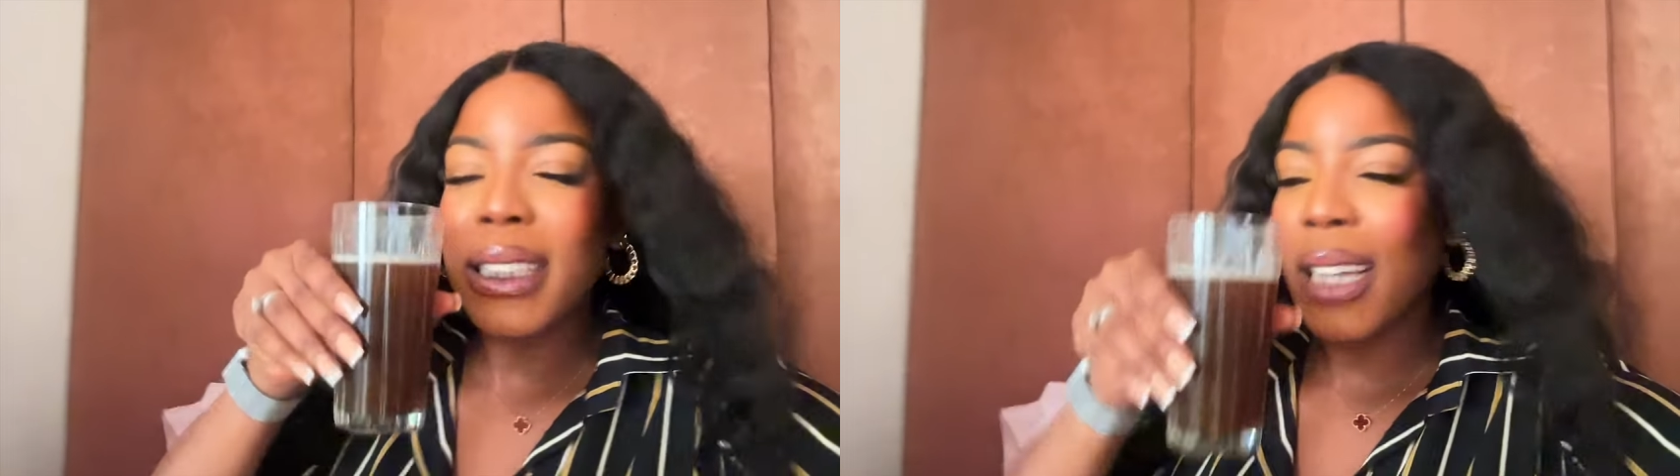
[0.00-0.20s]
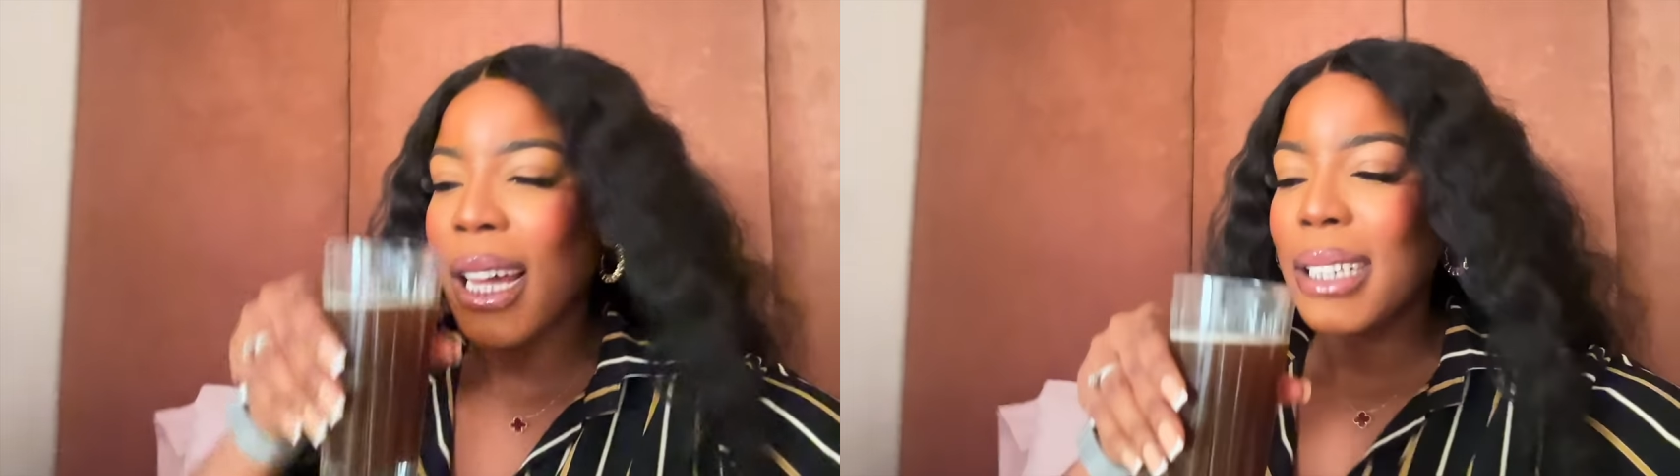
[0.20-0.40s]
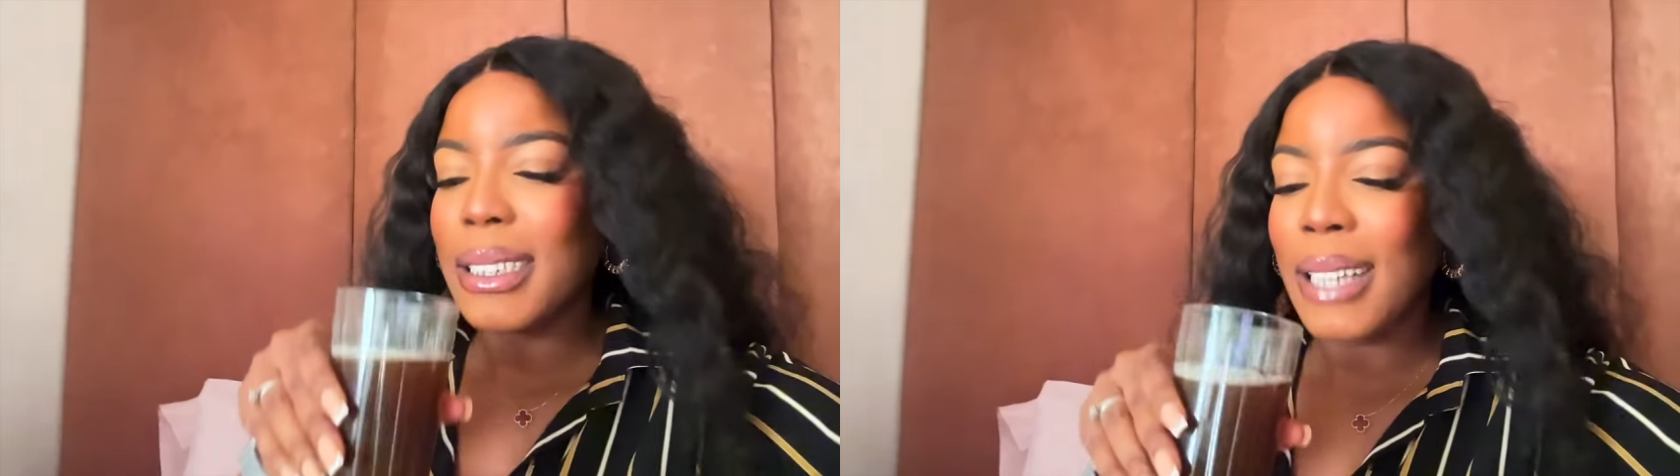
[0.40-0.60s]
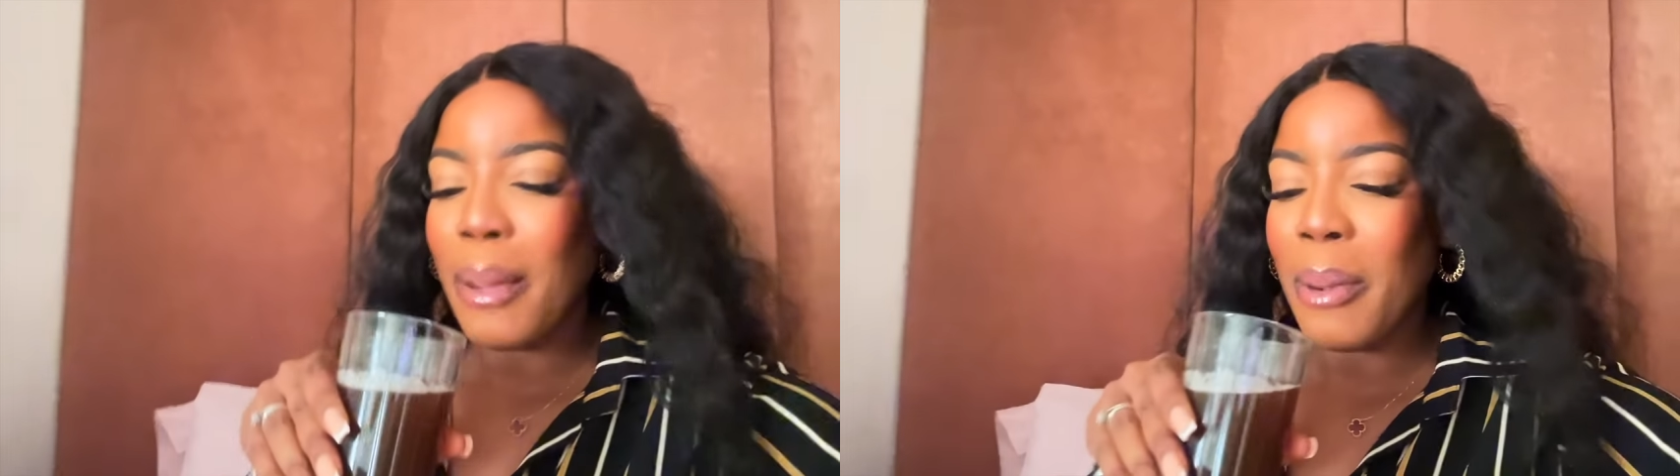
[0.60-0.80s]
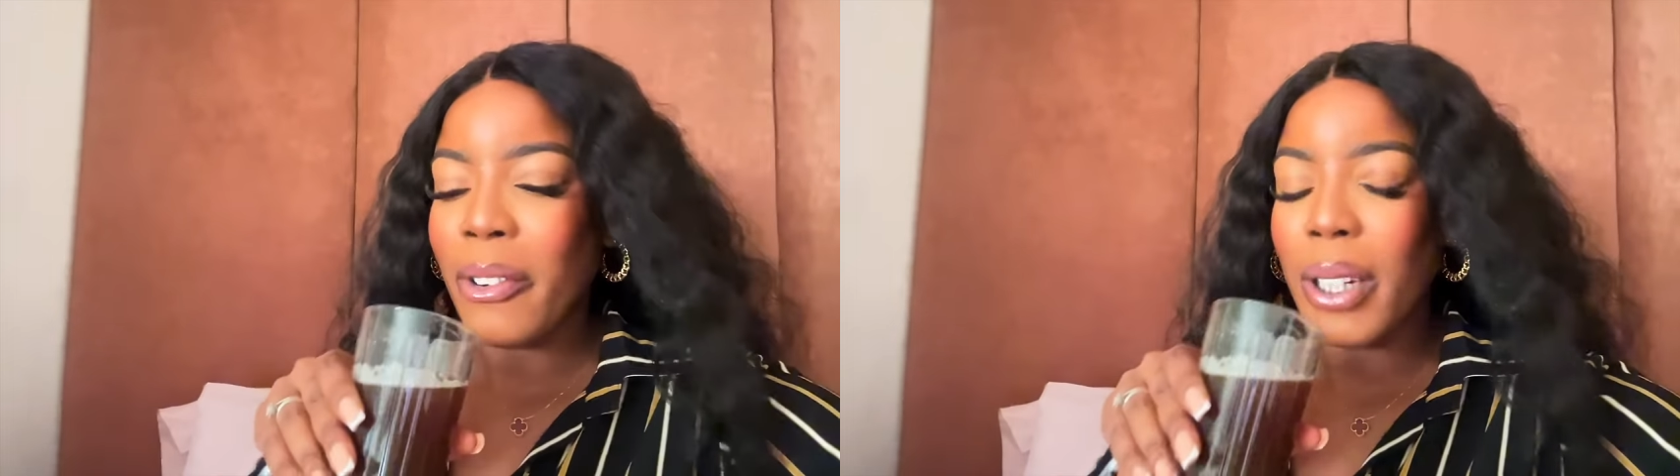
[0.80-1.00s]
nice
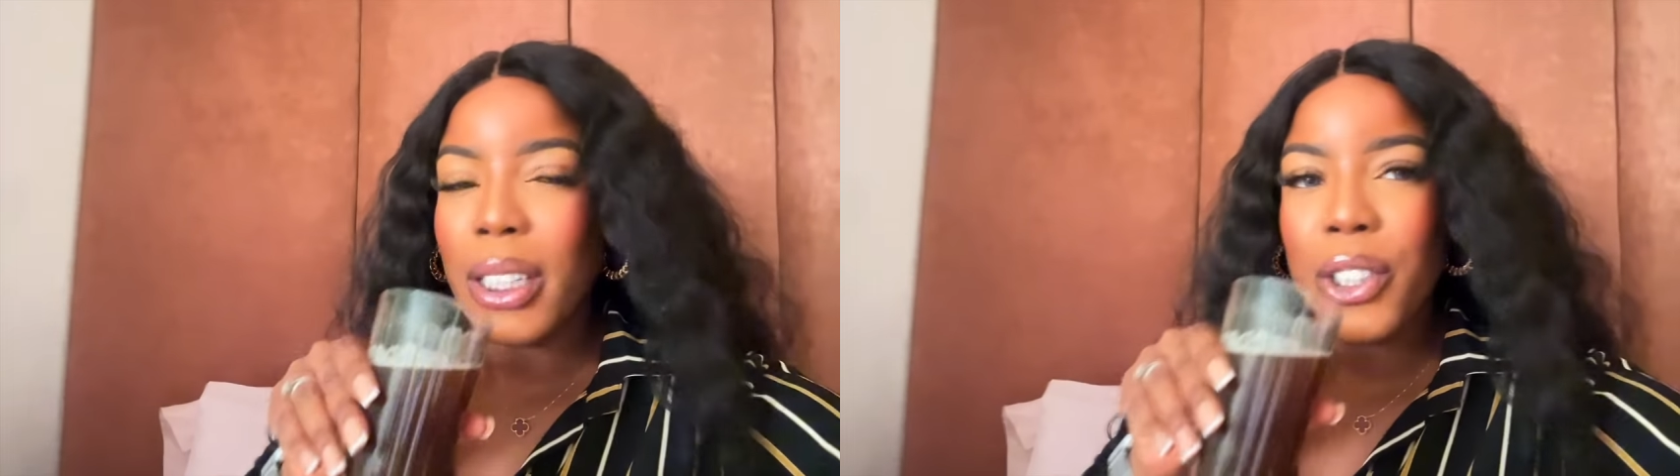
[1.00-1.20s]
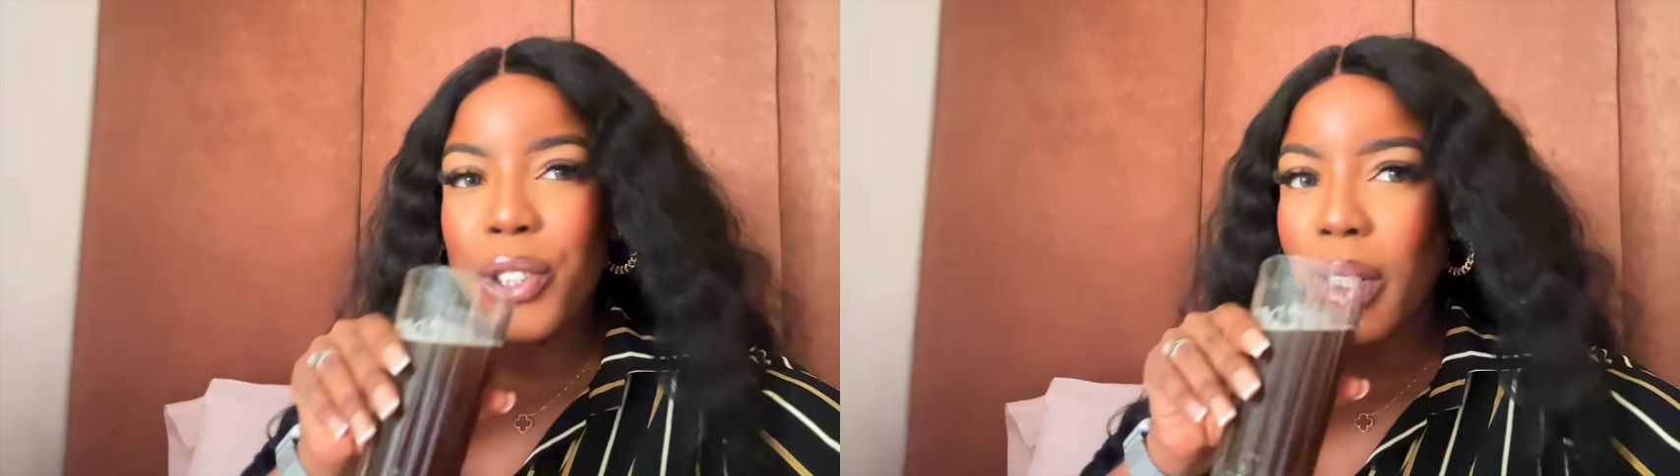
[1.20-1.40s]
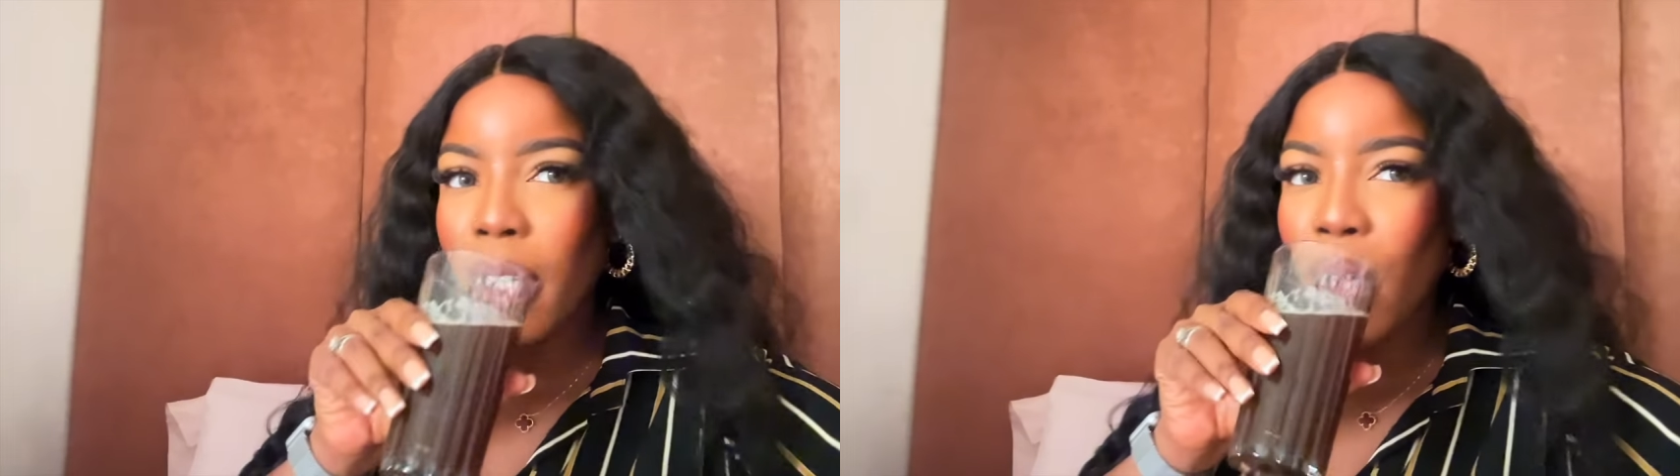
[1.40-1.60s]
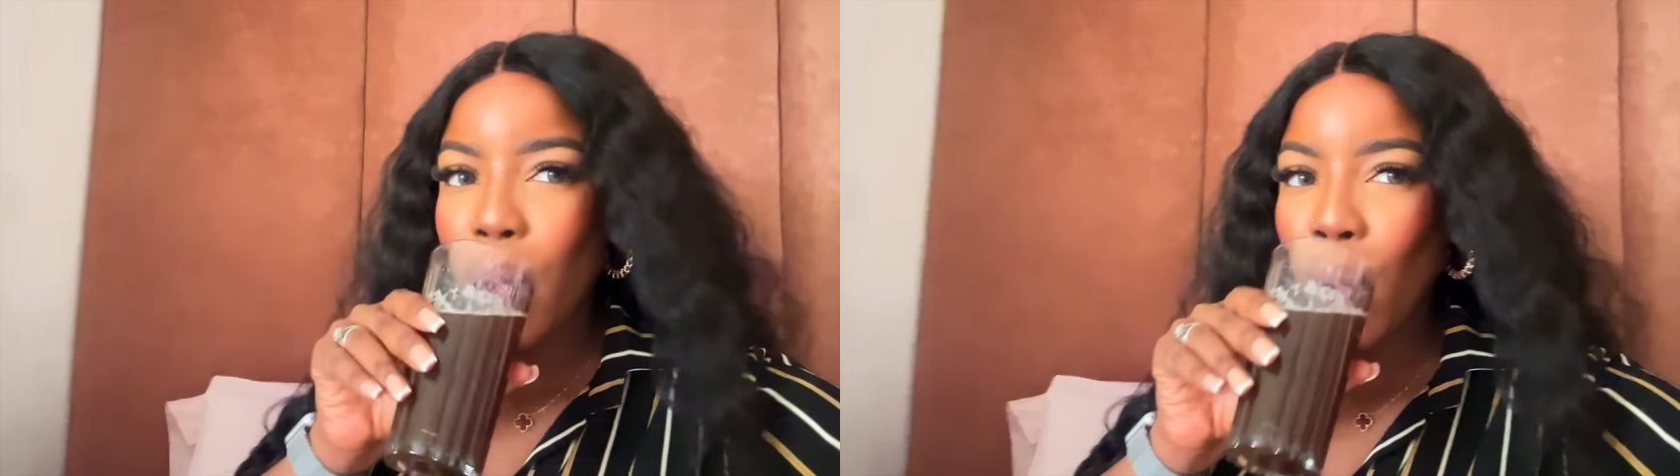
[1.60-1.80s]
tamarind drink.